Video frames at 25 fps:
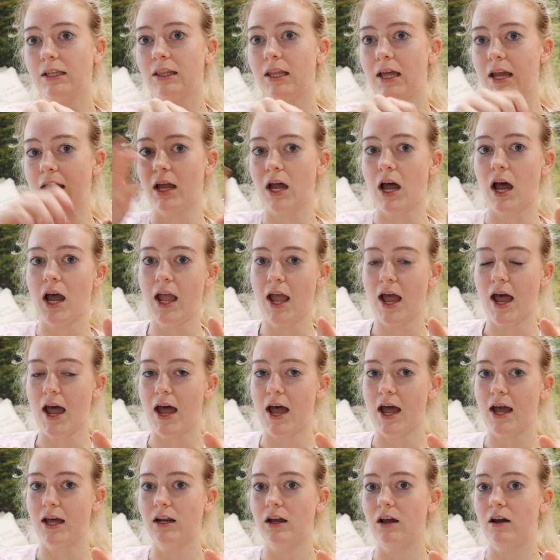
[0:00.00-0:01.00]
Like I
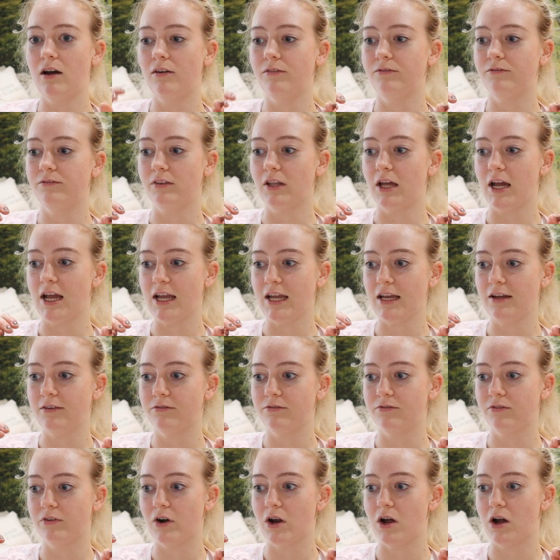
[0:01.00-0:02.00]
had a flight
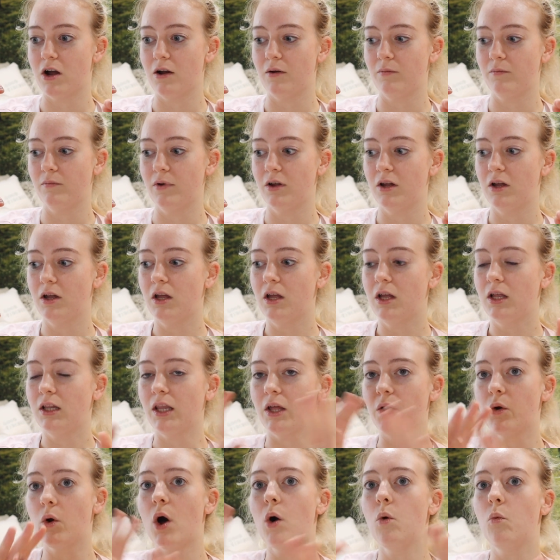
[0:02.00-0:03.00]
from,
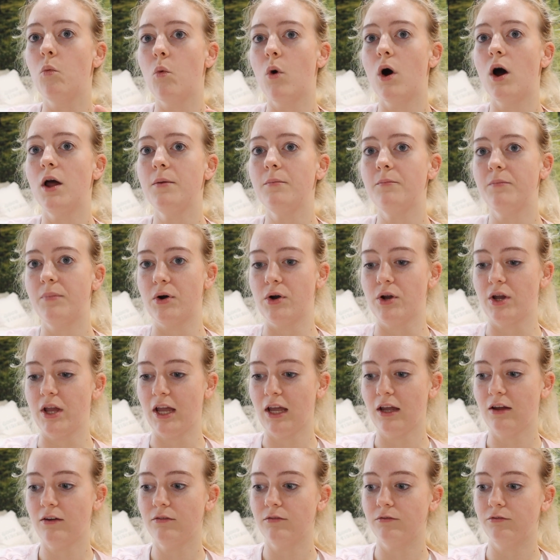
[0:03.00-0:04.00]
like a one
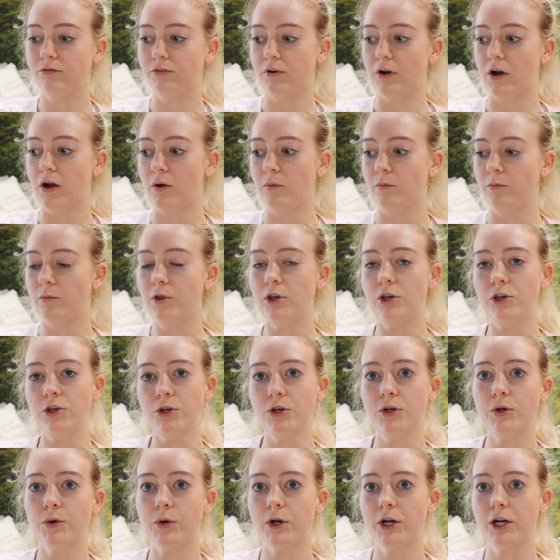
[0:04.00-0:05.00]
booking from New
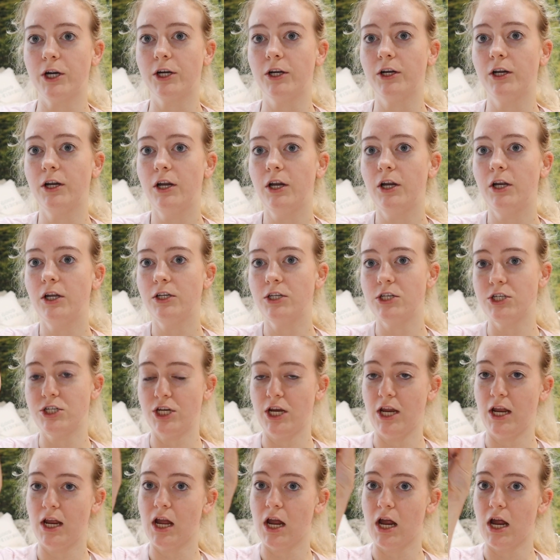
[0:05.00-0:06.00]
York to
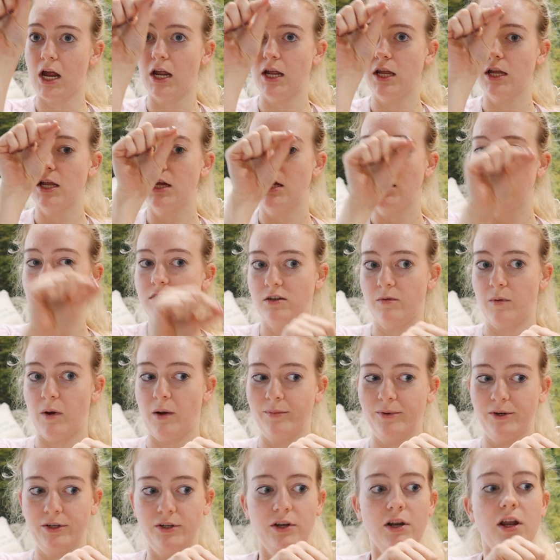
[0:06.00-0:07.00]
Shanghai to
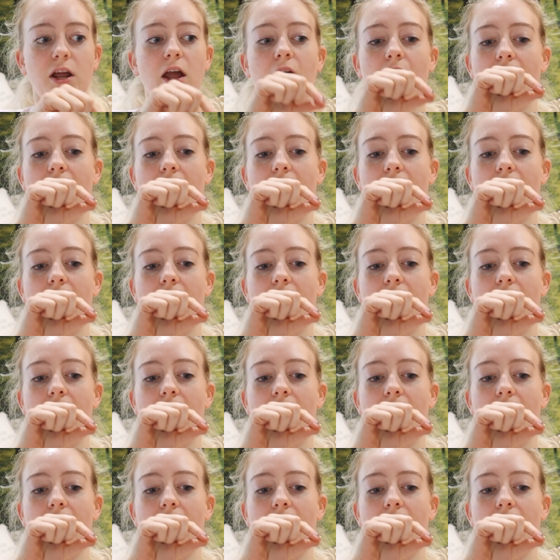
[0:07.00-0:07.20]
Melbourne.